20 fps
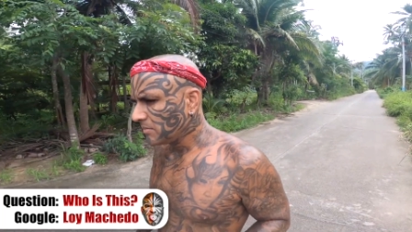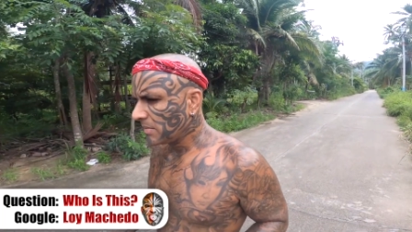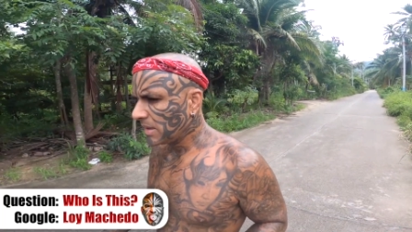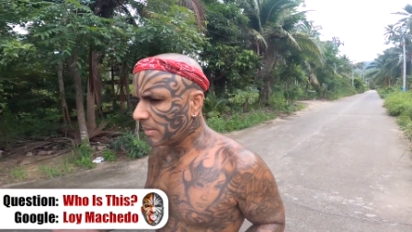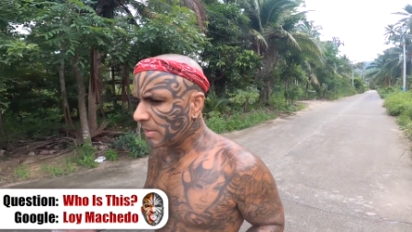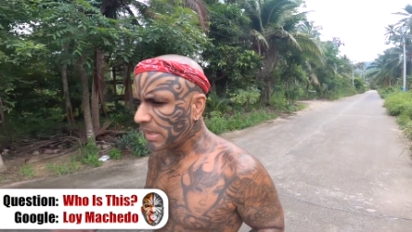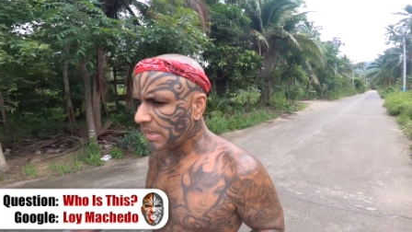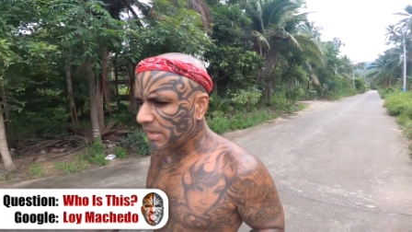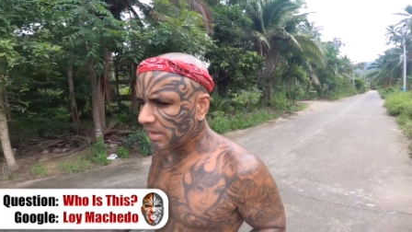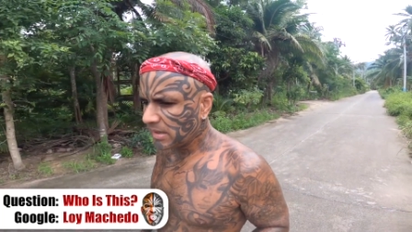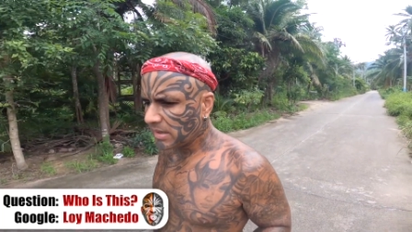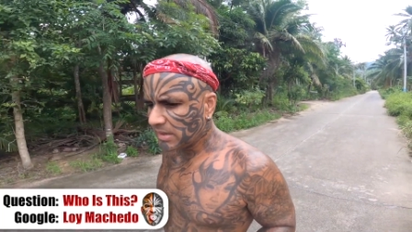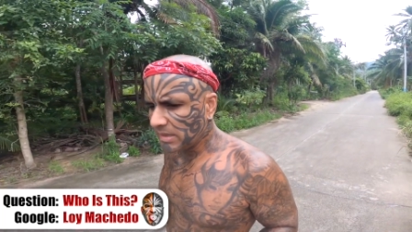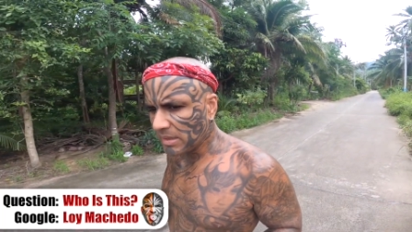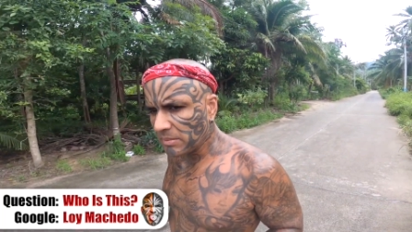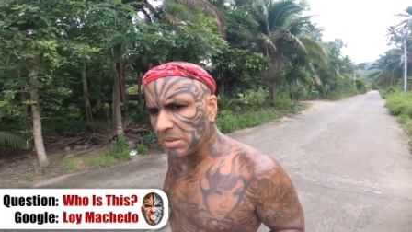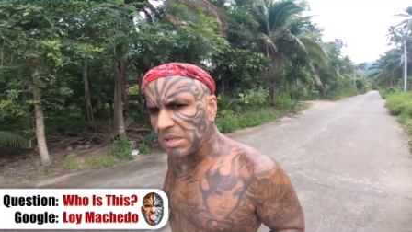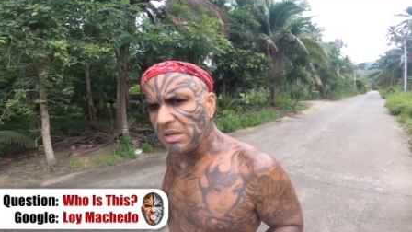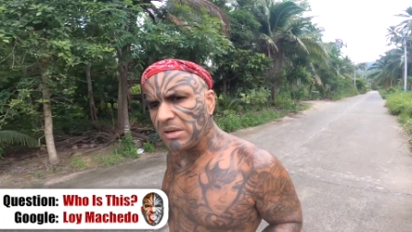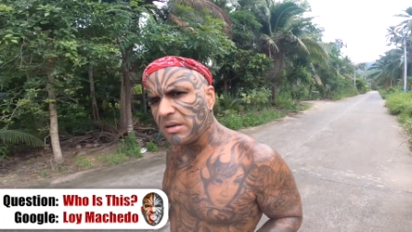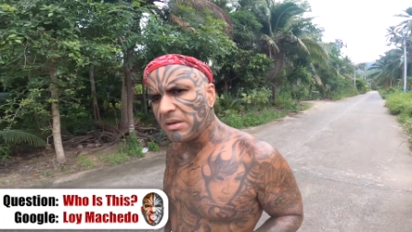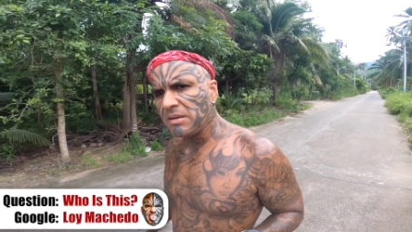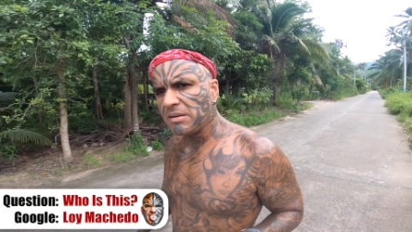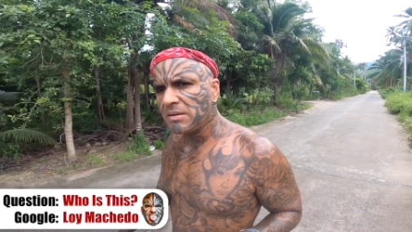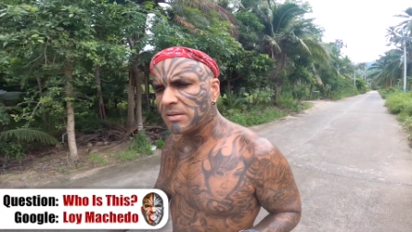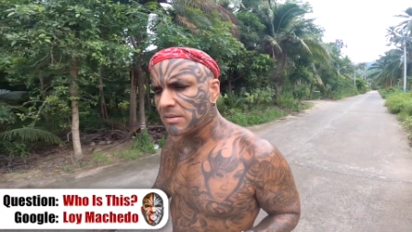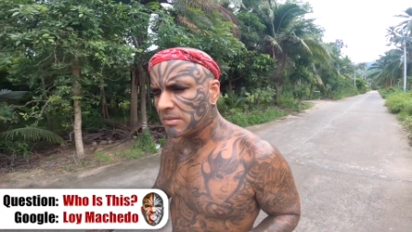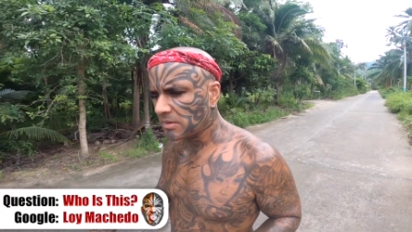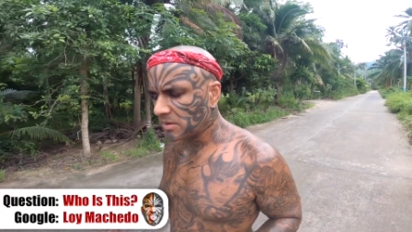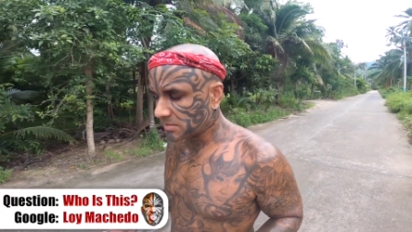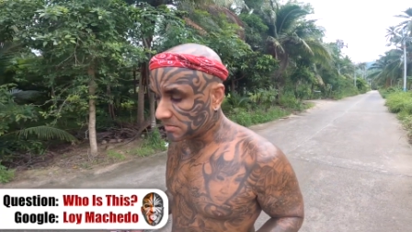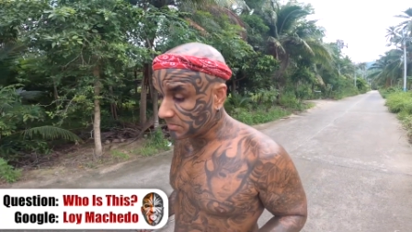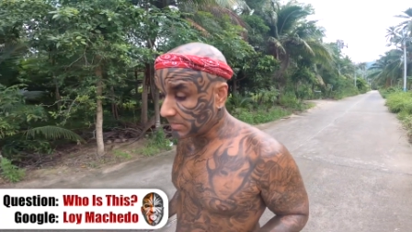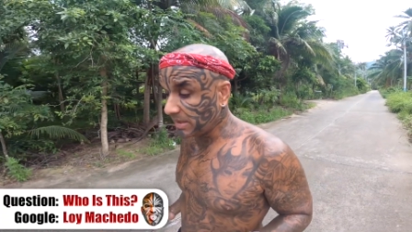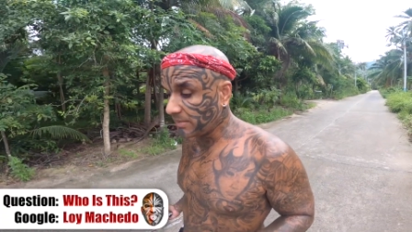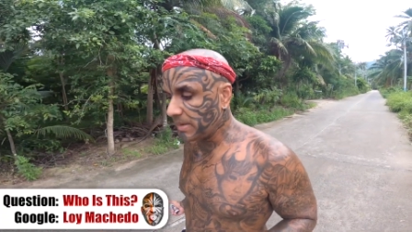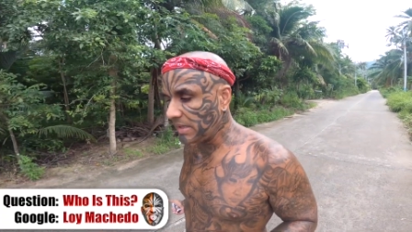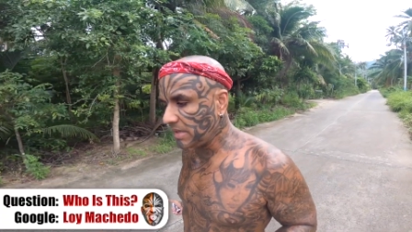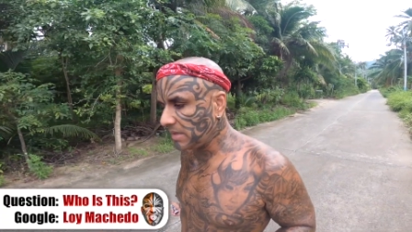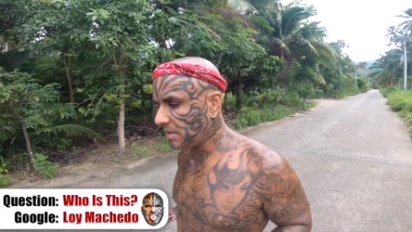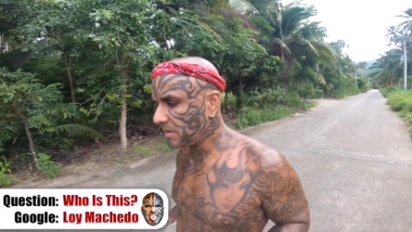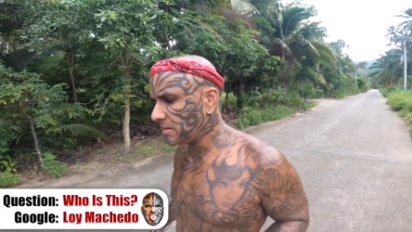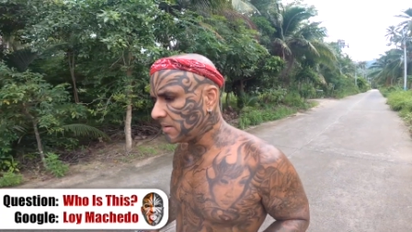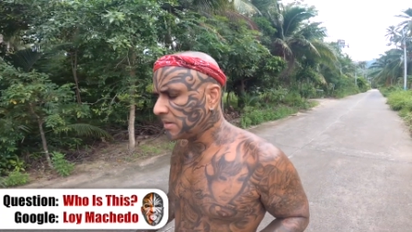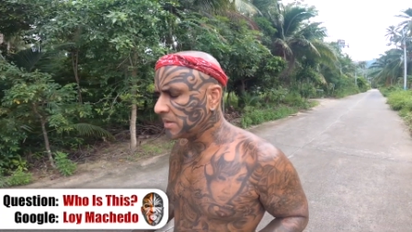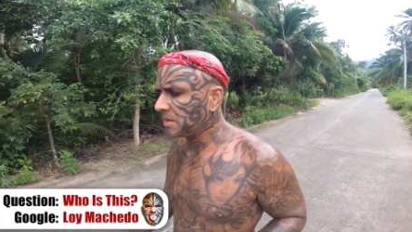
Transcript: Maybe double, or maybe